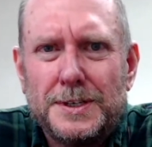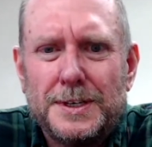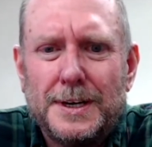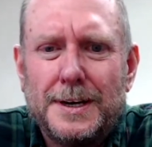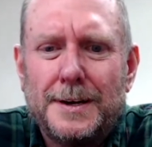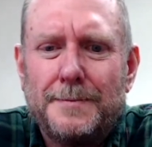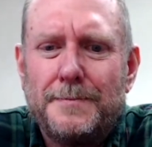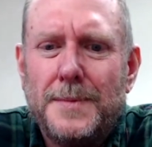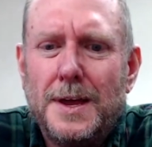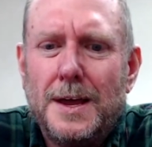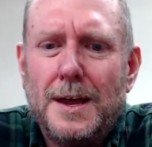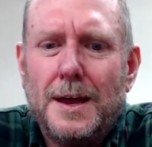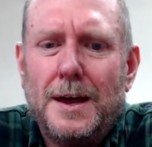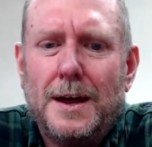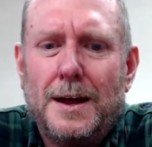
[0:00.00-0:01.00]

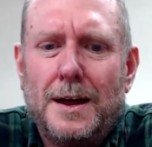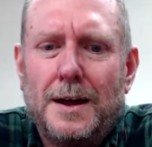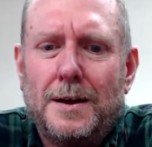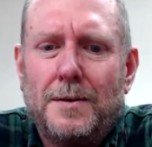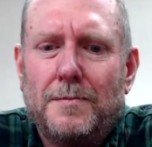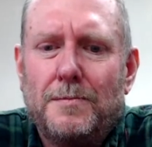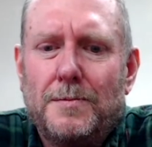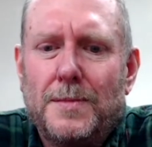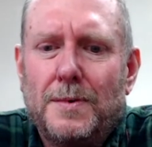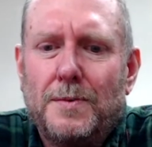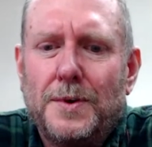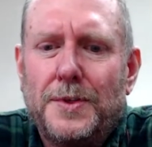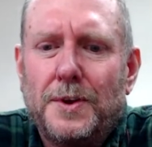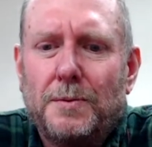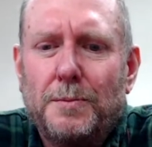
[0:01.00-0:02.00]
with
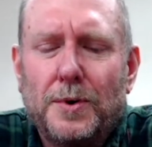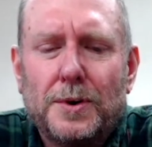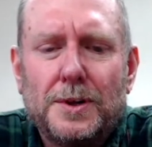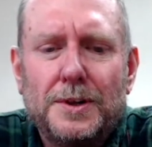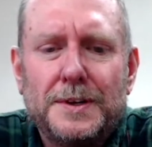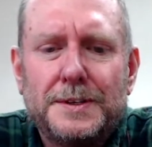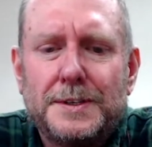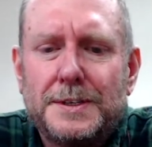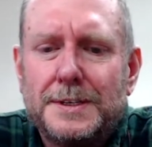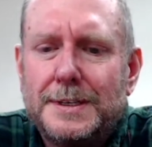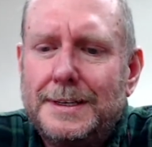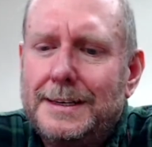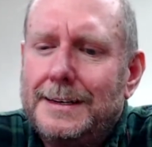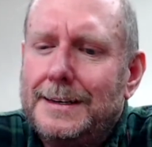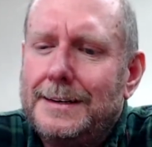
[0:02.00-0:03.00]
their booklets,
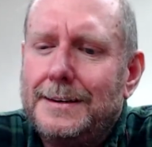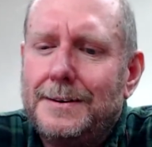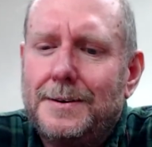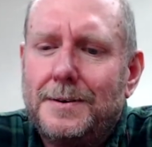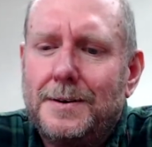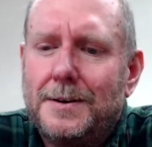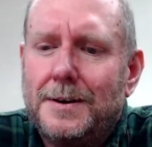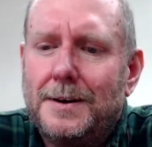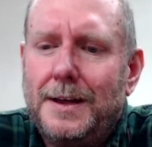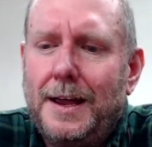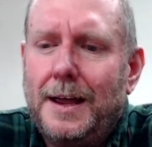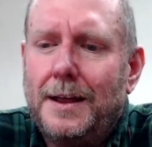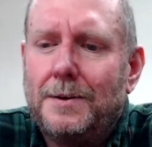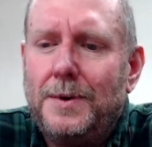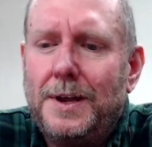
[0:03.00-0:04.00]

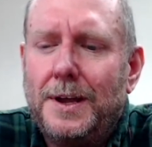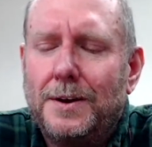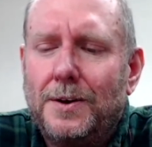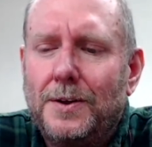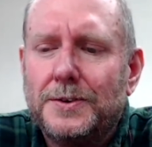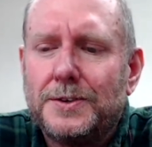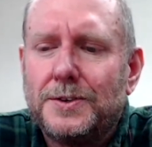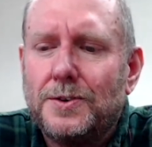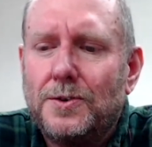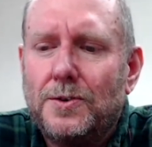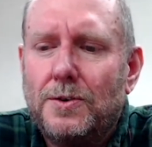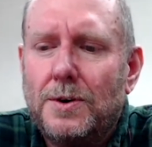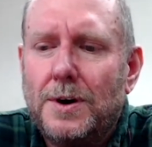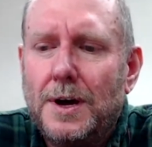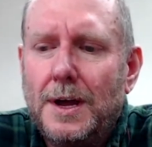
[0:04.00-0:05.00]
and we can
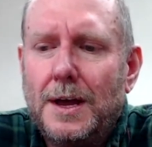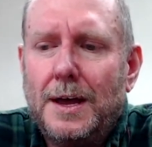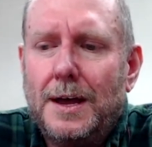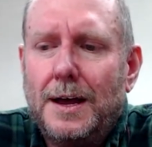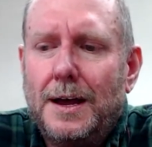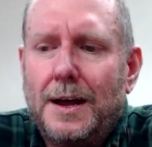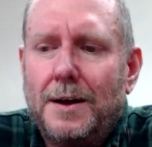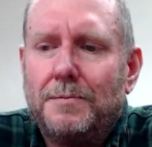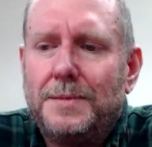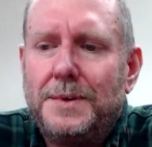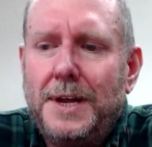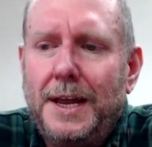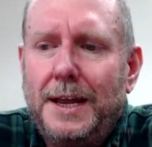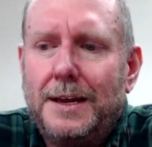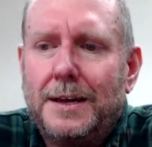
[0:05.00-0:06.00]
also
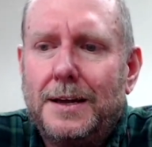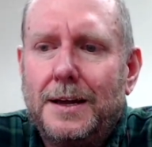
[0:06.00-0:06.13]
take